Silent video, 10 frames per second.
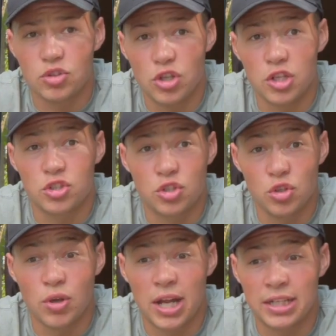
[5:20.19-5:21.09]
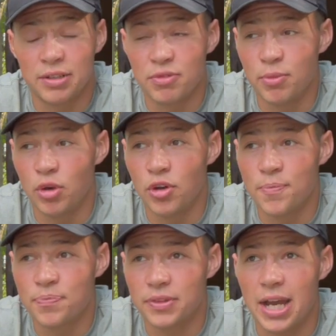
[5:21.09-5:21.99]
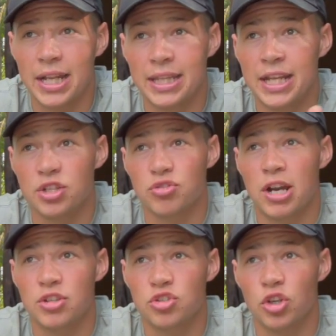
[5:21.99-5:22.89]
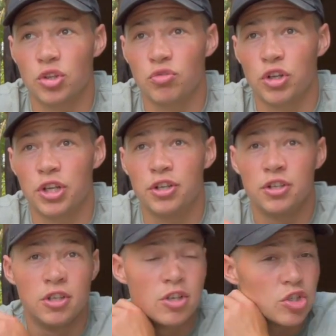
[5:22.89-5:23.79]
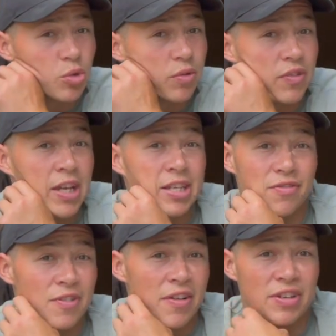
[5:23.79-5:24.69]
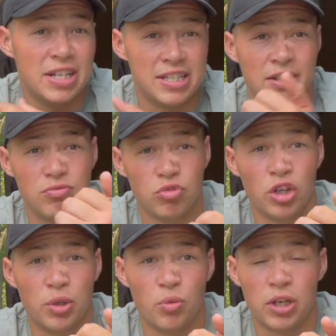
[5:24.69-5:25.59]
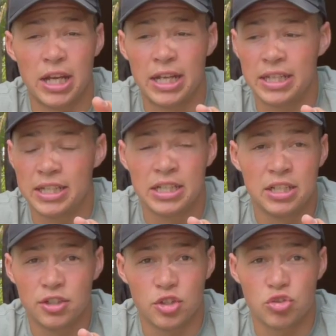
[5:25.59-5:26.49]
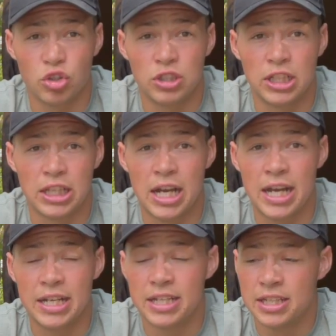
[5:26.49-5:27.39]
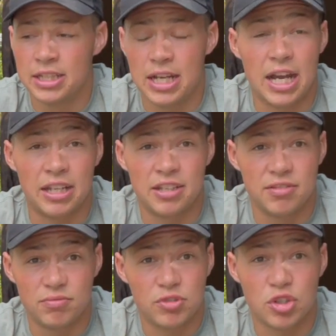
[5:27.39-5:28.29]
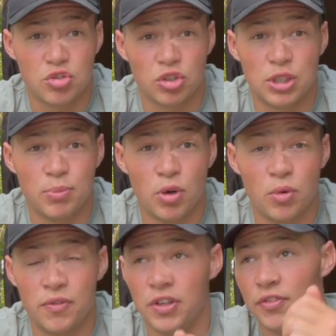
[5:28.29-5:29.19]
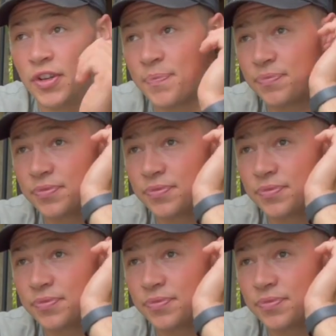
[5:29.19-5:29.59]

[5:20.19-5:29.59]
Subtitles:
a two-handed remote and then try and sort the rod out. So with this, very easy, rod in one hand, controlling the line and controlling the boat with the other.